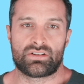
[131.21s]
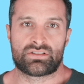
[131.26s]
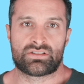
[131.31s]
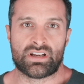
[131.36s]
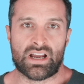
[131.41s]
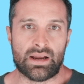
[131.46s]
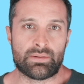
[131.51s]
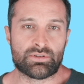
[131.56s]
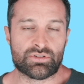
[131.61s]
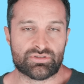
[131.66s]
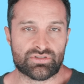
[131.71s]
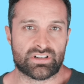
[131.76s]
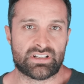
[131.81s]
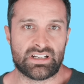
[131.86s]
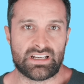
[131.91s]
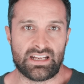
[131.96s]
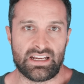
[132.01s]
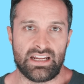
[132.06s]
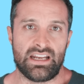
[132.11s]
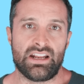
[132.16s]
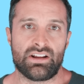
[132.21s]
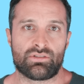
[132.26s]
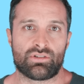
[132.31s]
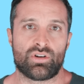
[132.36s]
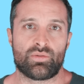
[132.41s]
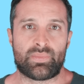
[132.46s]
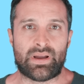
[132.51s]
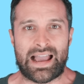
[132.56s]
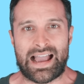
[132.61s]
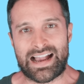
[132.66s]
time-restricted eating
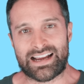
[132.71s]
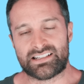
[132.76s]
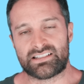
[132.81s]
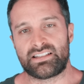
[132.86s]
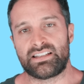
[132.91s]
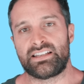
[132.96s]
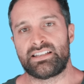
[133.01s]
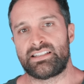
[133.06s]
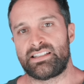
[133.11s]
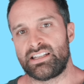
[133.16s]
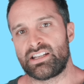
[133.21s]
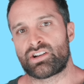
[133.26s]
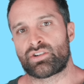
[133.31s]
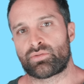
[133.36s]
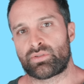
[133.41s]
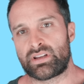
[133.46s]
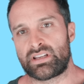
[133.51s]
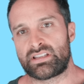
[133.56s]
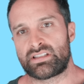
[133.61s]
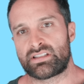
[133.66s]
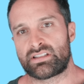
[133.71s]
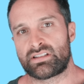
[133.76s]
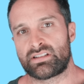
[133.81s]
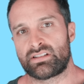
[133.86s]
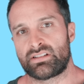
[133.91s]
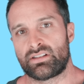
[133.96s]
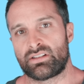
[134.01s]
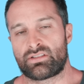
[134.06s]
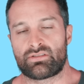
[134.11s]
group actually decreased